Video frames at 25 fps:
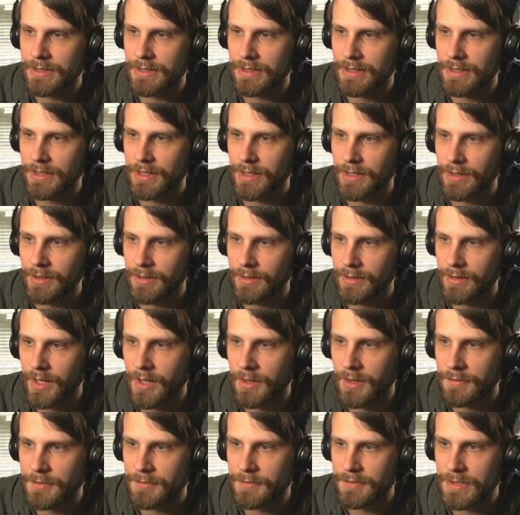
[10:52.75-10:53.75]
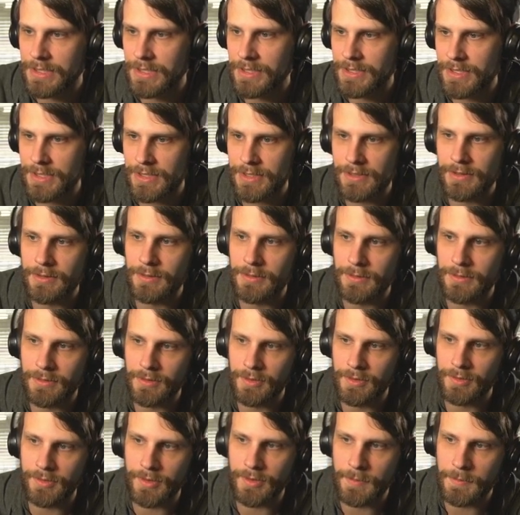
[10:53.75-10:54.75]
off of this, so
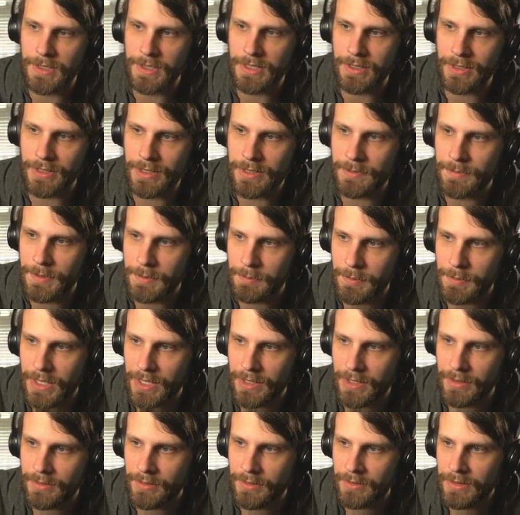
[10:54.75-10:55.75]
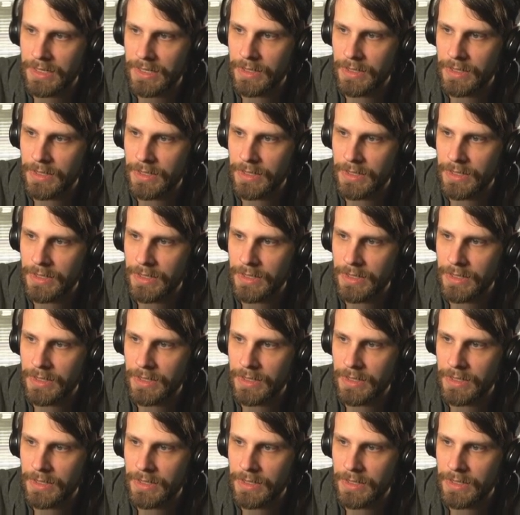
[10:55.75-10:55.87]
just something to keep in mind.